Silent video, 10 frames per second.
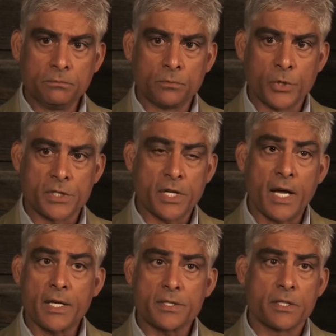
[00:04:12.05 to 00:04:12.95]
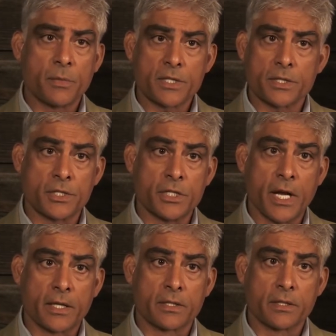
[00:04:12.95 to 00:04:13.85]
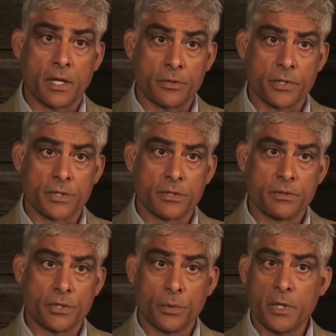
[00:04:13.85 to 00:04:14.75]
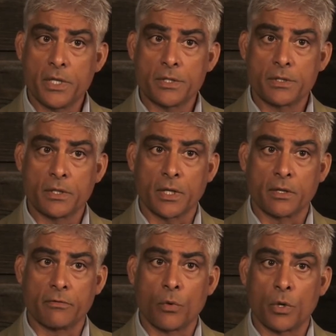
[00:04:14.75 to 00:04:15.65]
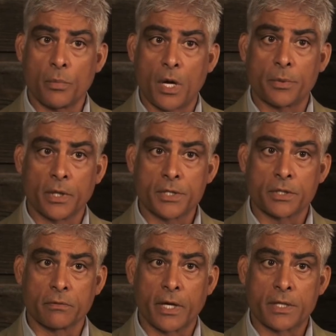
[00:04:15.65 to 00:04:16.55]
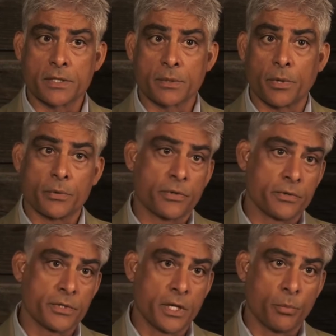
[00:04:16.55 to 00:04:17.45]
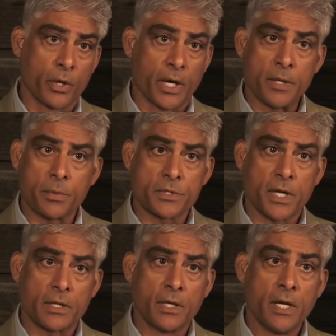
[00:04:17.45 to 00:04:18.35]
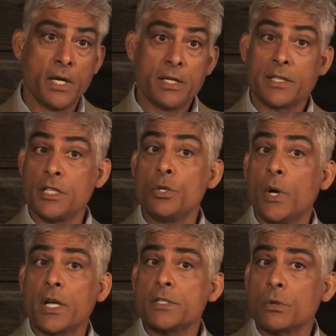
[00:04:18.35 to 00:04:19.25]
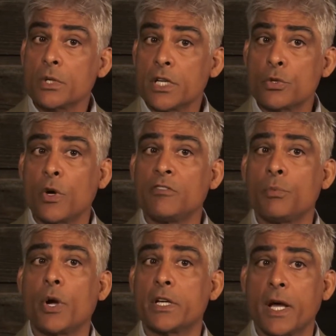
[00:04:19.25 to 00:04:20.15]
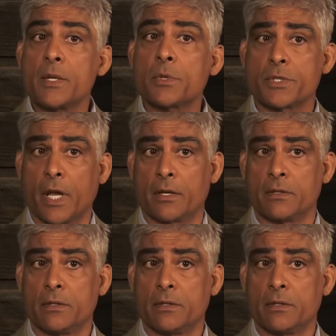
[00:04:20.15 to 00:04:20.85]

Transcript: which is the highest in amongst the G8 countries. Germany's foreign population rate is about 13.9%. The US only 12.9%.